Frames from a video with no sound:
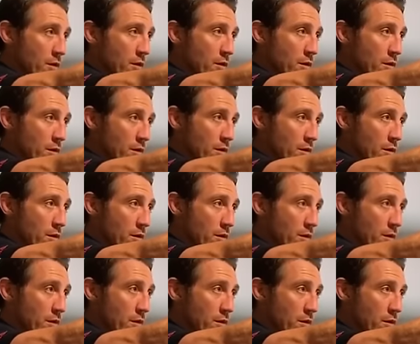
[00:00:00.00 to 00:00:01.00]

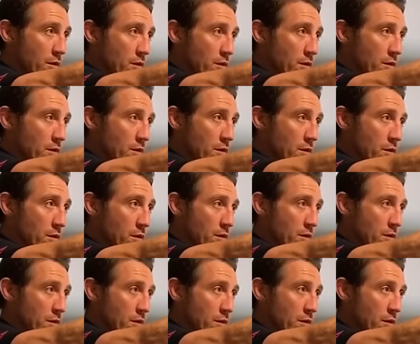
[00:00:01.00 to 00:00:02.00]

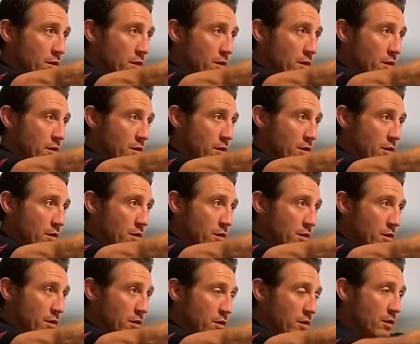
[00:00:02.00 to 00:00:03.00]

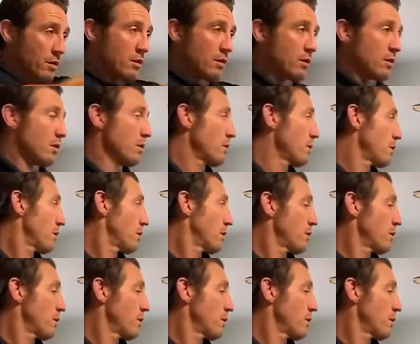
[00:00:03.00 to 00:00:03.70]
[no speech]